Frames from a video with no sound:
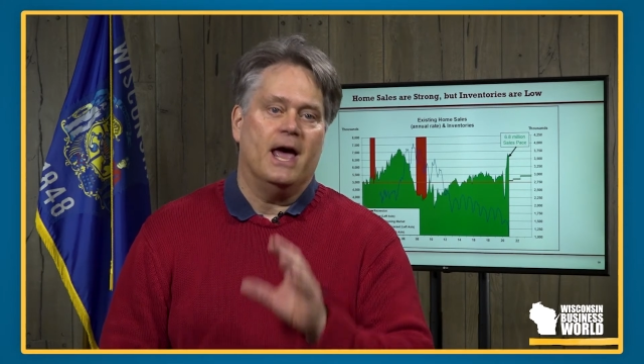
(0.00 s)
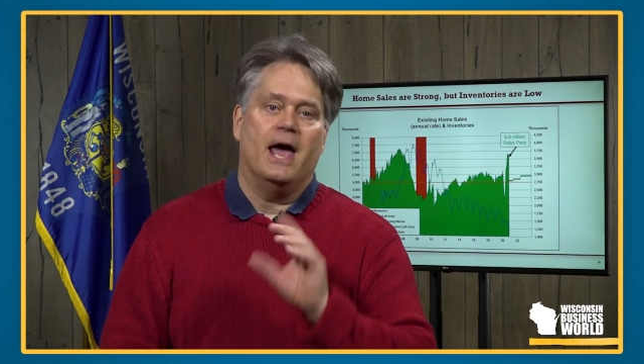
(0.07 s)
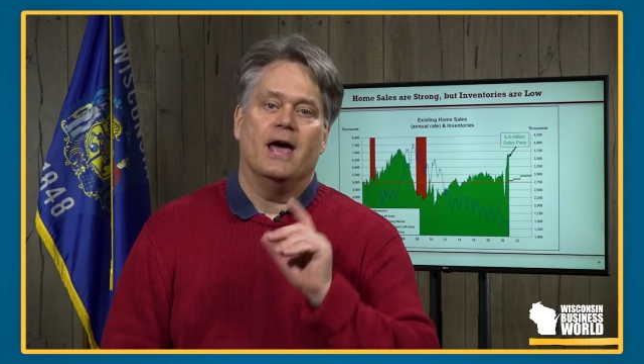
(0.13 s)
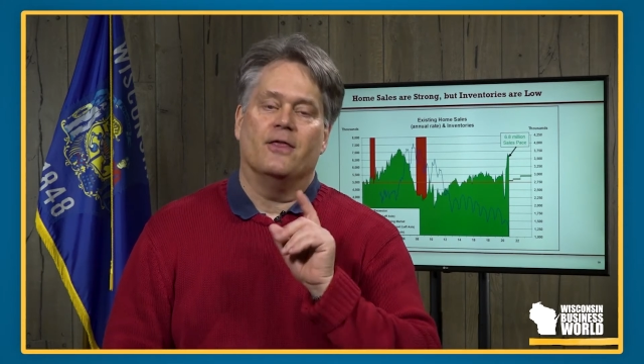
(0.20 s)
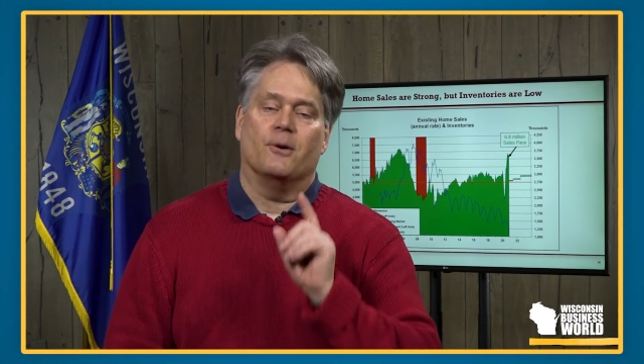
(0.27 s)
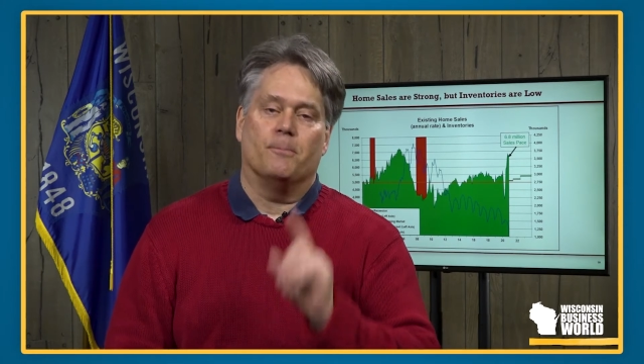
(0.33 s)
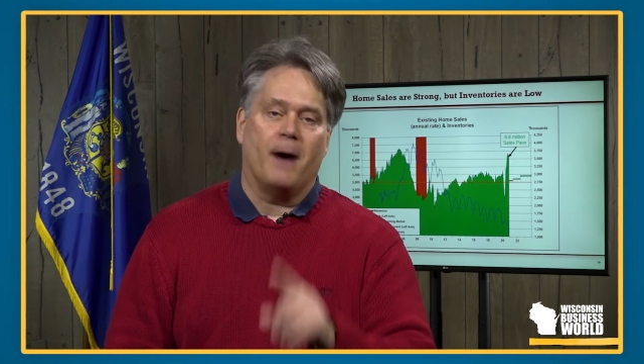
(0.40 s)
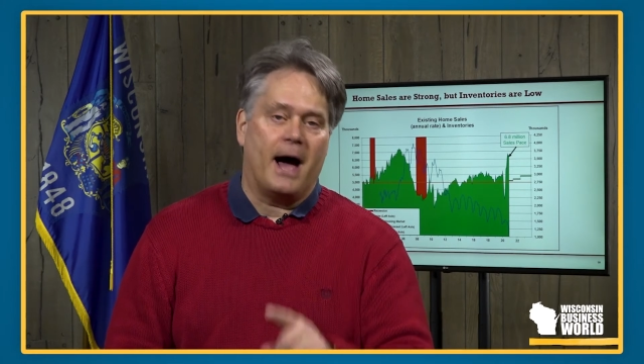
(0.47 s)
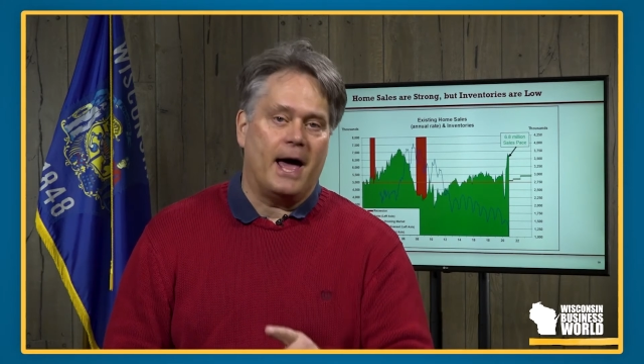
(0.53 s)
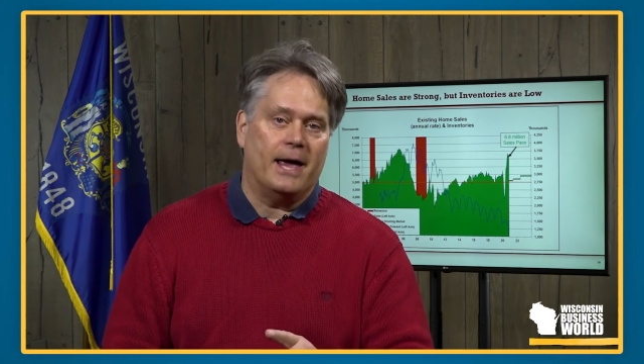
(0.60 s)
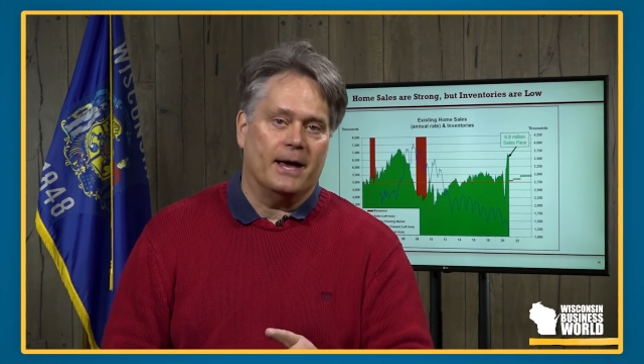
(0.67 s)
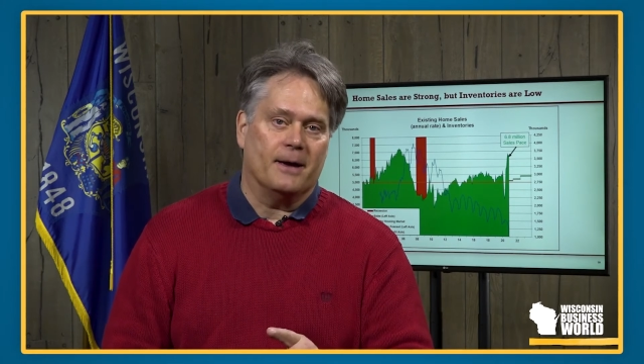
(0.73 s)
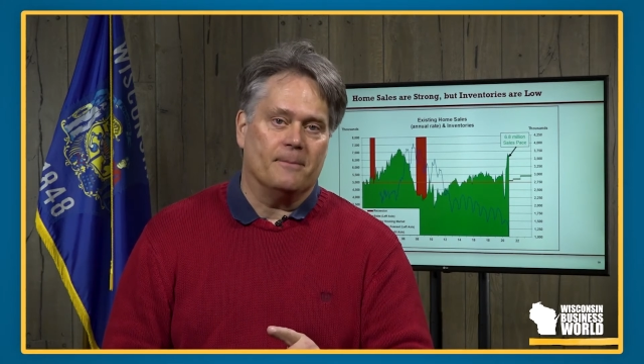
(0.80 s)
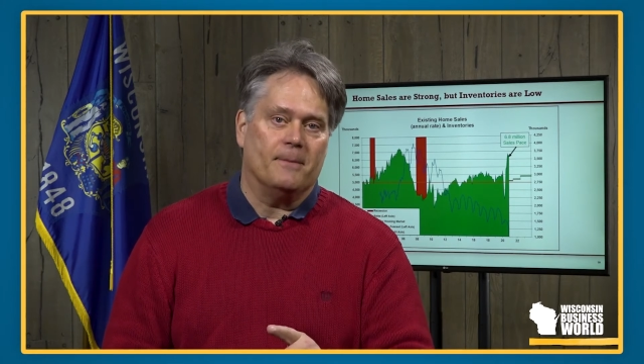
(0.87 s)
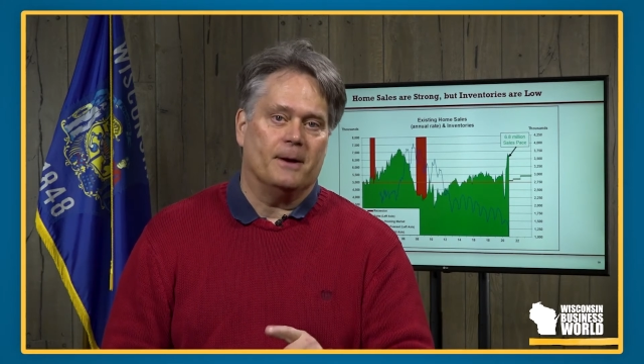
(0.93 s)
and they're buying
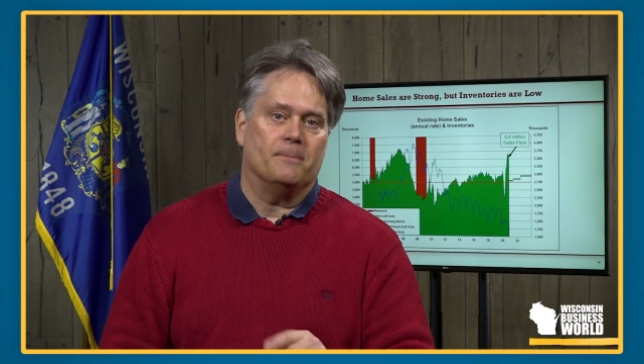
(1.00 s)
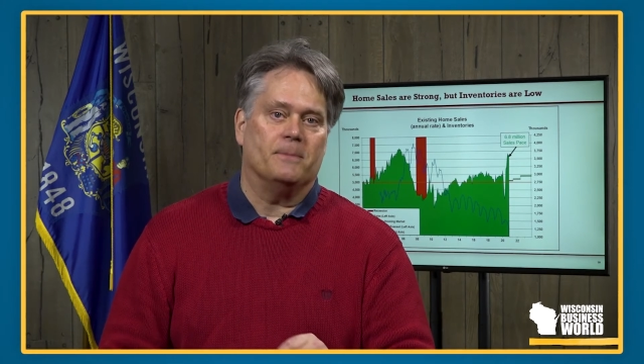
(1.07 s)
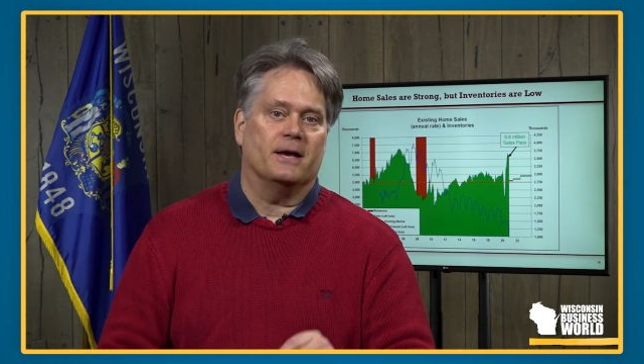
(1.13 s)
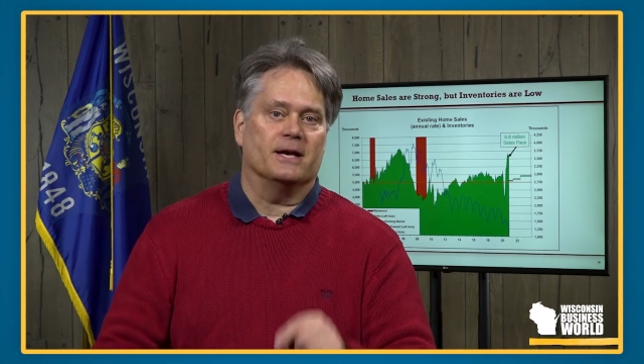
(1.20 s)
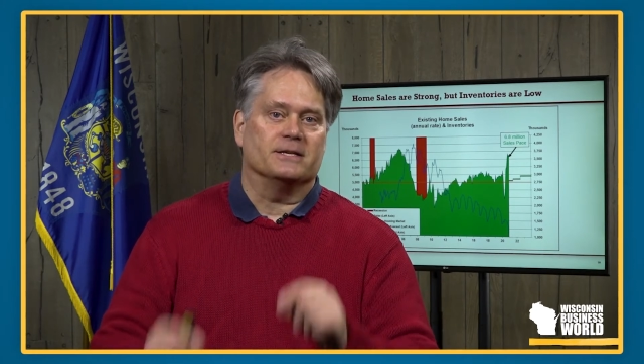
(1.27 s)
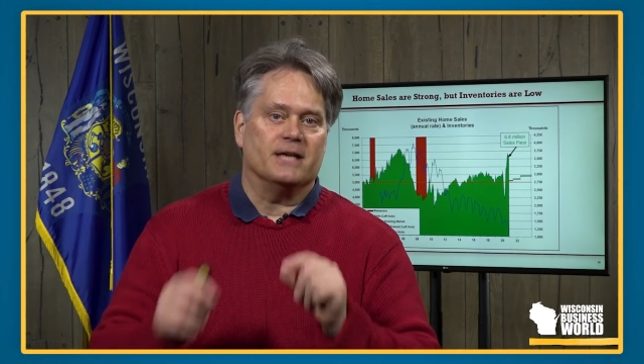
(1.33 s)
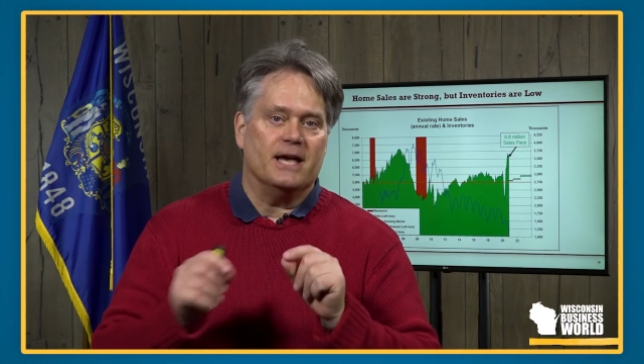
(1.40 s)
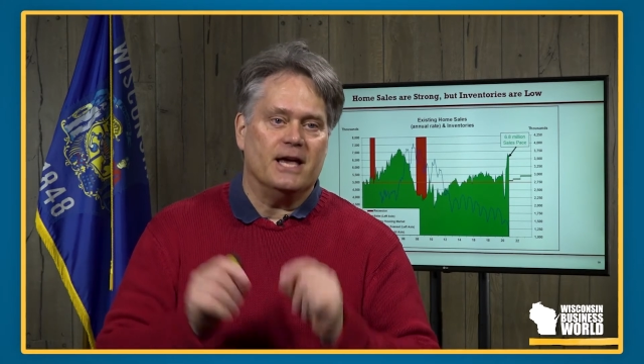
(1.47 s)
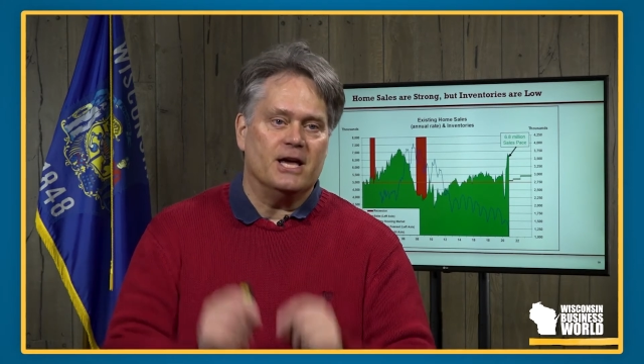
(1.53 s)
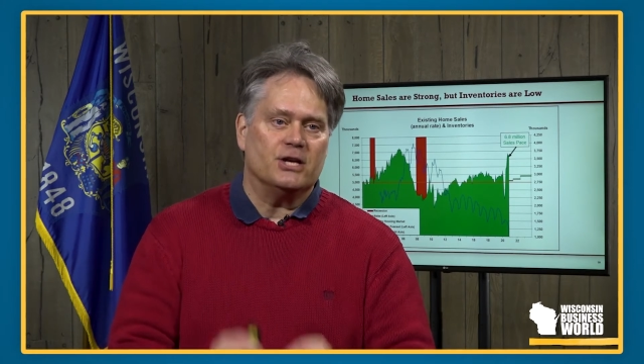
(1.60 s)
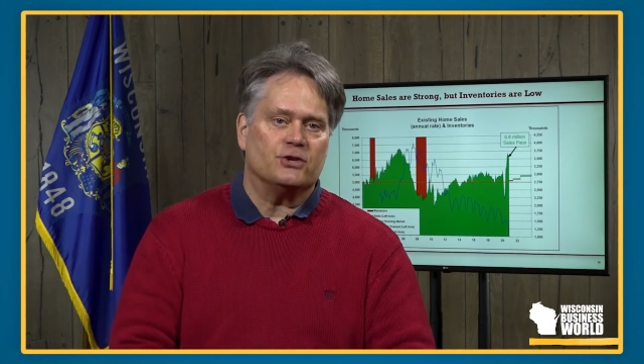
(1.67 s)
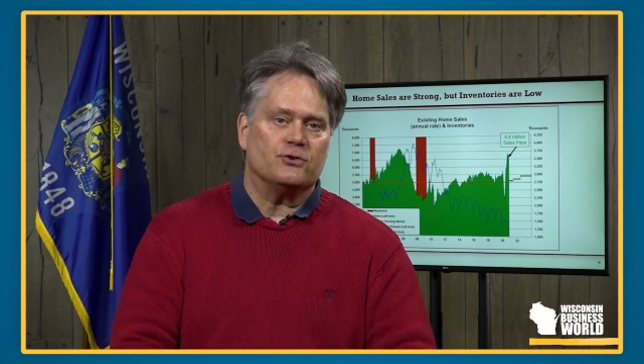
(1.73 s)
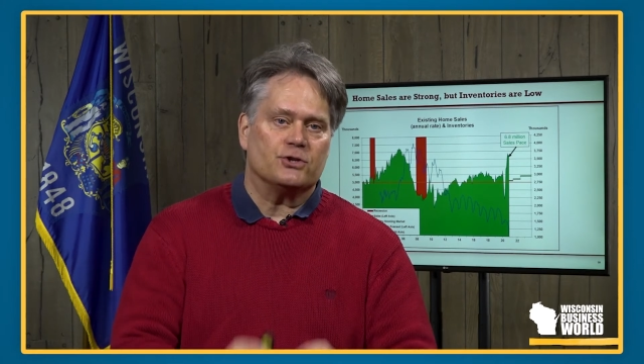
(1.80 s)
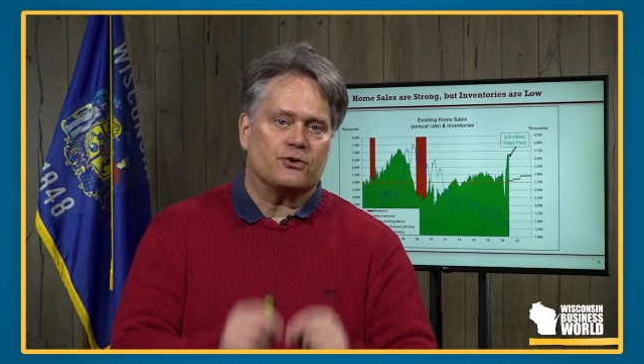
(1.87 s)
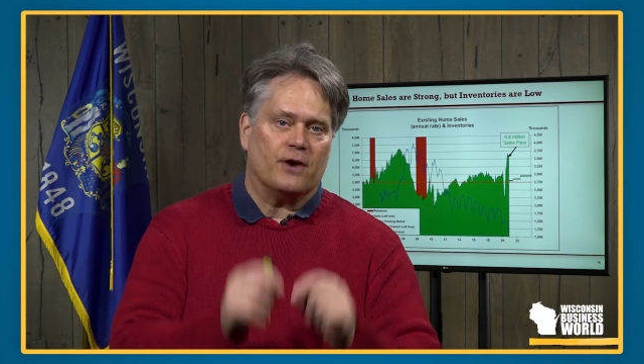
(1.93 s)
them because
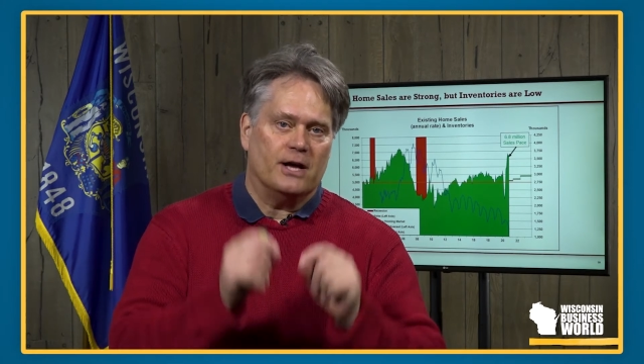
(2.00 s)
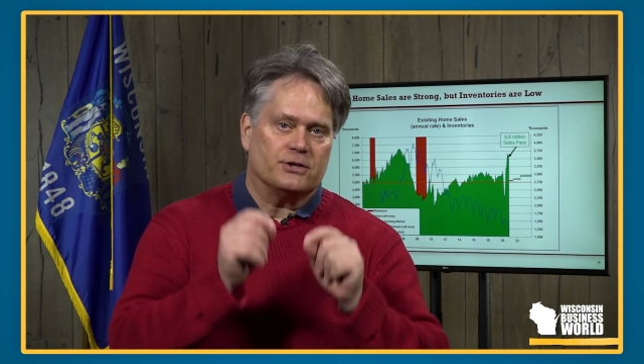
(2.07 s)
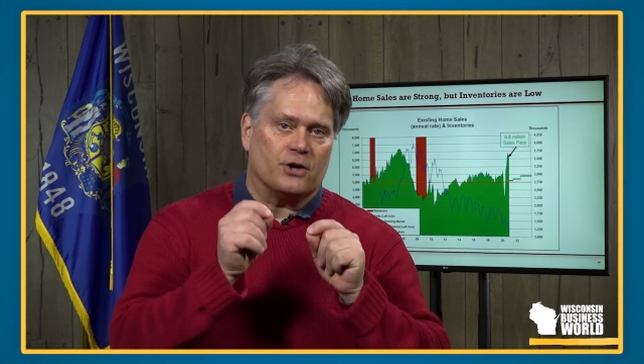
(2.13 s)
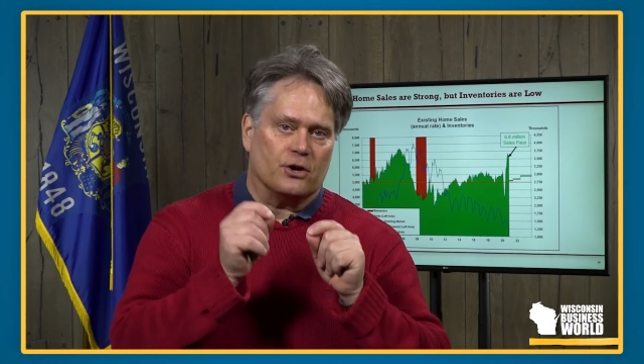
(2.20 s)
interest rates